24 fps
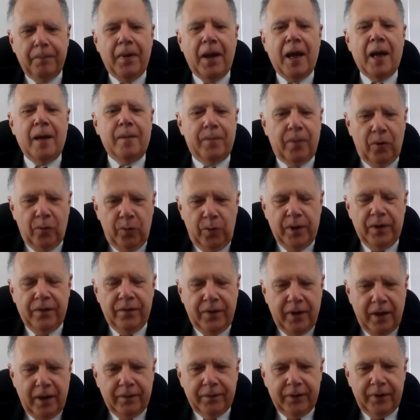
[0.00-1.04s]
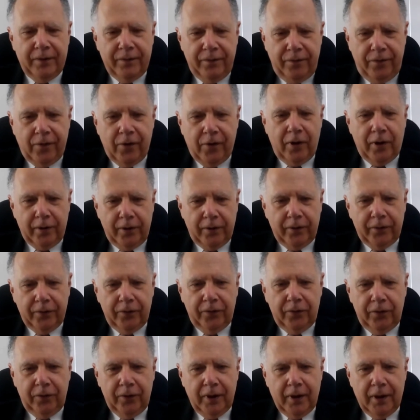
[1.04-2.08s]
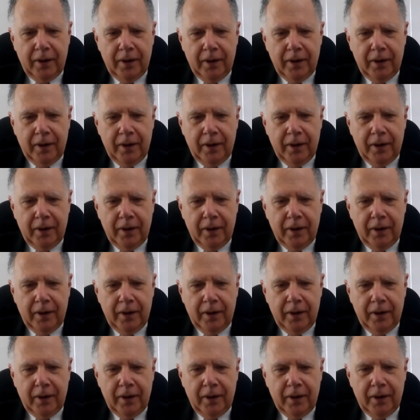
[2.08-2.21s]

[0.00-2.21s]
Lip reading: paper we've given foreigners